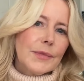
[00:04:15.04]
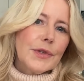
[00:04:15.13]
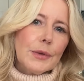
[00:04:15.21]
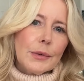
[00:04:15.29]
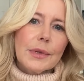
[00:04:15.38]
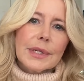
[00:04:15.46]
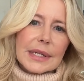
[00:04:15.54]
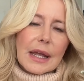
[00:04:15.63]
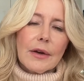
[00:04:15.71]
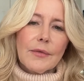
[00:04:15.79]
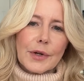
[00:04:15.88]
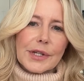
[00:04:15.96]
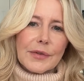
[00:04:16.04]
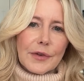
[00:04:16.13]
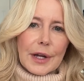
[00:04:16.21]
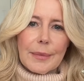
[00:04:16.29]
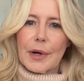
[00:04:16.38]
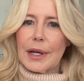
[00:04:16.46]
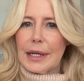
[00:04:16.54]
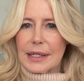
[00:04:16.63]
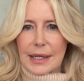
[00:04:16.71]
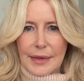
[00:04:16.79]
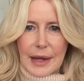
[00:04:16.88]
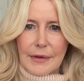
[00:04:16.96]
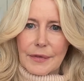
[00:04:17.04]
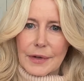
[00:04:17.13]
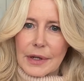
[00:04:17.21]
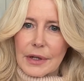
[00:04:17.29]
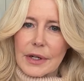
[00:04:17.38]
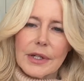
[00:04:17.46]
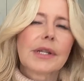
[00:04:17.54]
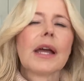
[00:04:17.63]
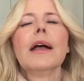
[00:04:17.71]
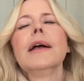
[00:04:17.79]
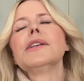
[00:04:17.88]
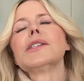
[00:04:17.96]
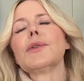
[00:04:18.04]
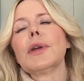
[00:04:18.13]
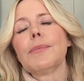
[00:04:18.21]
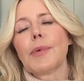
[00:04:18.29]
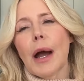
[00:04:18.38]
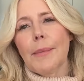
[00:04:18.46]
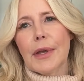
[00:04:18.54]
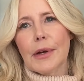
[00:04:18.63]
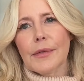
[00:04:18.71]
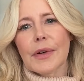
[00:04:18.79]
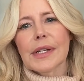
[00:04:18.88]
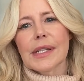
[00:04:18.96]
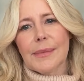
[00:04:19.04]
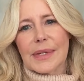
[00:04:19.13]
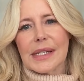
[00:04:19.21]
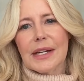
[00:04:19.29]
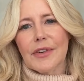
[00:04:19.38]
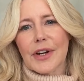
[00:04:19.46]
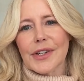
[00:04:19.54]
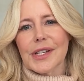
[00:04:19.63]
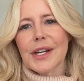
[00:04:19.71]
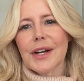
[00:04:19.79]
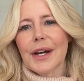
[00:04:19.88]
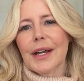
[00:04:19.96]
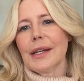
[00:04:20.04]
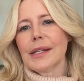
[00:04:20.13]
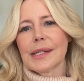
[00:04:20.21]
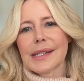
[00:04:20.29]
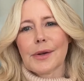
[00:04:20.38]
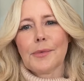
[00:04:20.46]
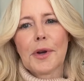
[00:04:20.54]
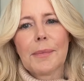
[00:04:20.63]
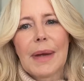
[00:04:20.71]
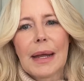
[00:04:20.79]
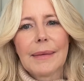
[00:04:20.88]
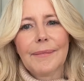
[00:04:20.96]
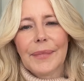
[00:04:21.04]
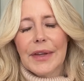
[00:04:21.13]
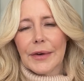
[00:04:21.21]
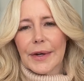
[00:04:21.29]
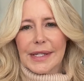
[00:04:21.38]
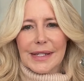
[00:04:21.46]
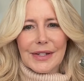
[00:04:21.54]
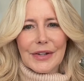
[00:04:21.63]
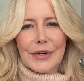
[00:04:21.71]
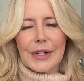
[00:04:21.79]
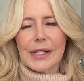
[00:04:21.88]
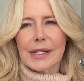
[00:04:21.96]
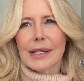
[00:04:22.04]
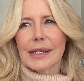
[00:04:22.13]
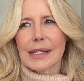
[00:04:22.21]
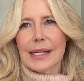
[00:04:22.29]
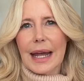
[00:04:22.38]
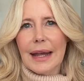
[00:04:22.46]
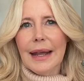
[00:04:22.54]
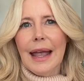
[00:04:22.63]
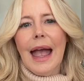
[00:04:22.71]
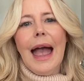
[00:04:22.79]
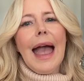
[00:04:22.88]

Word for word: do the scale voiceover anymore. He had done that for years. So he brought me over. His name is Stephen Arcieri. He's still one of my nearest and dearest to this day.